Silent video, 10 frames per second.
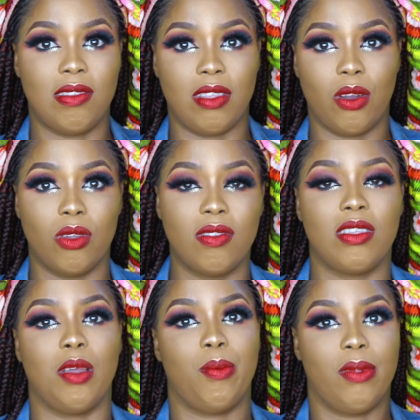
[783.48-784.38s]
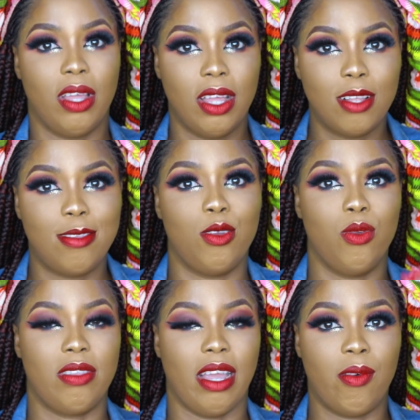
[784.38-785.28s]
second step, till
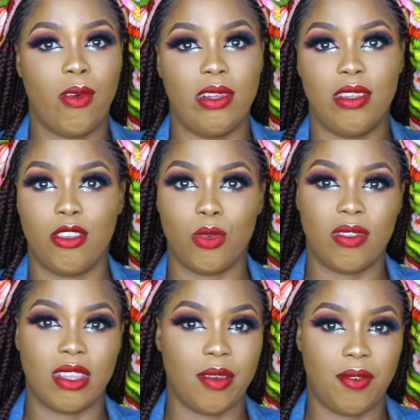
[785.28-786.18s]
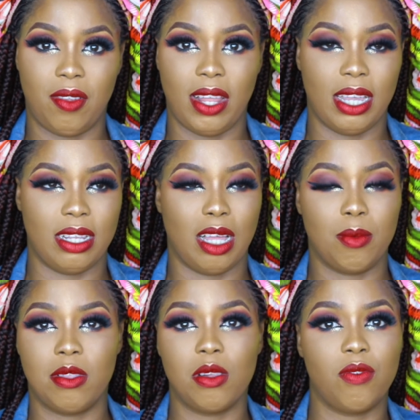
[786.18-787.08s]
you start running, till you start flying.
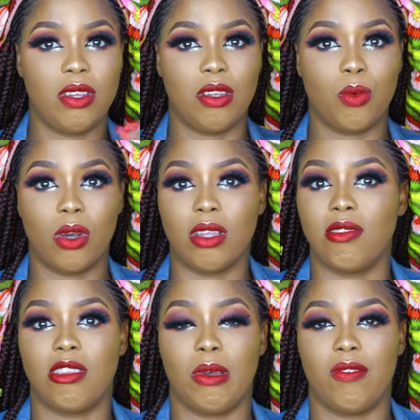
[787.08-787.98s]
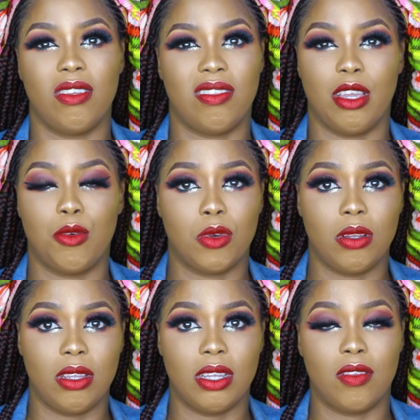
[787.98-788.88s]
I'm still even in the walking step, I've not started
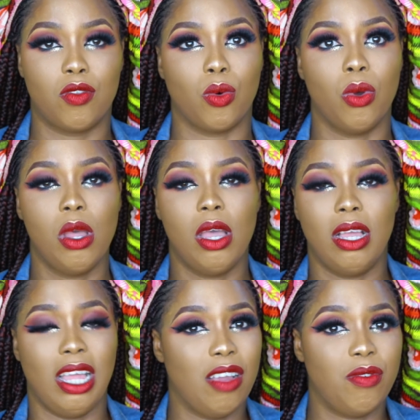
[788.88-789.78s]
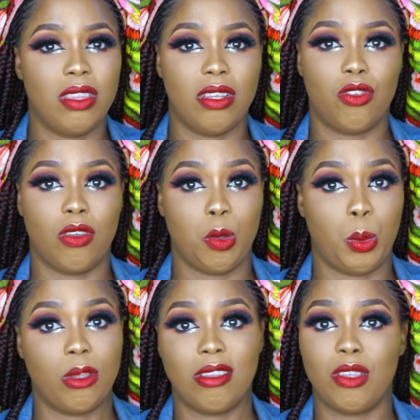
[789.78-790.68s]
running yet. So everything is just a
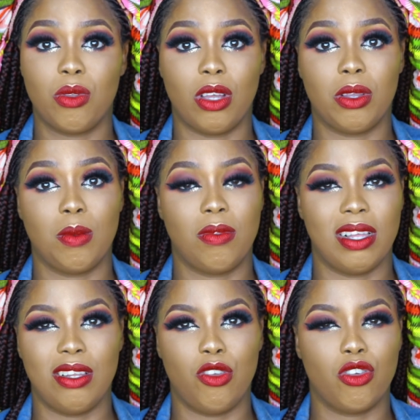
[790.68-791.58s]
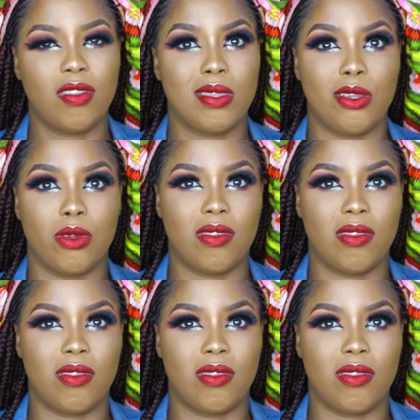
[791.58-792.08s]
process. That's what I'll keep telling you. Just take your